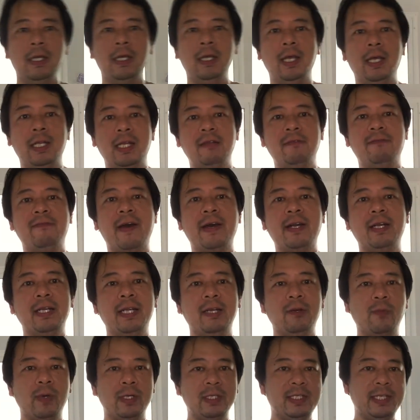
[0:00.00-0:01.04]
And then
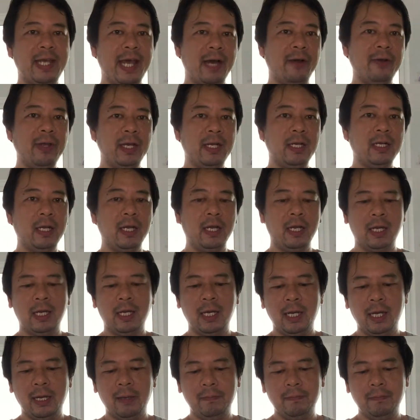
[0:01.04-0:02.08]
finally, one scallion.
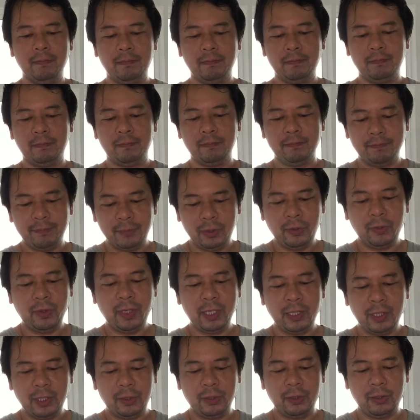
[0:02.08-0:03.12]
Um, you
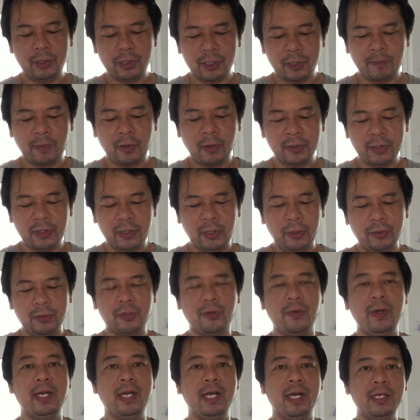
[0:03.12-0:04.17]
can, you're supposed to use
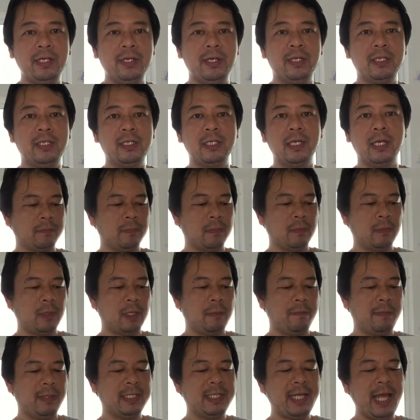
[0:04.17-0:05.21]
green onions,
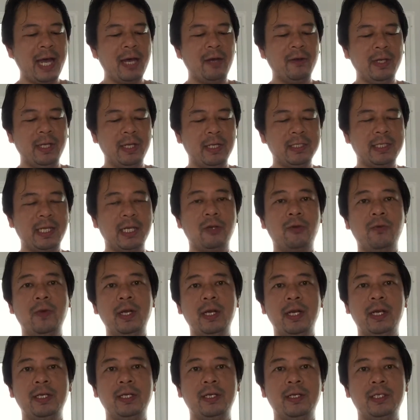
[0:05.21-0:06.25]
but scallions and
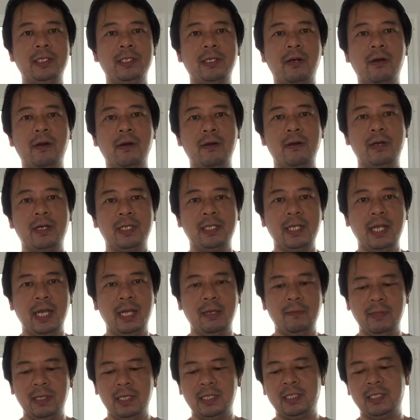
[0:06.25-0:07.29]
green onions are the
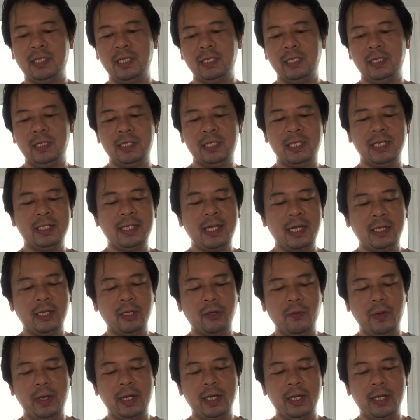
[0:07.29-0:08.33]
same. It's, ju it's just that the green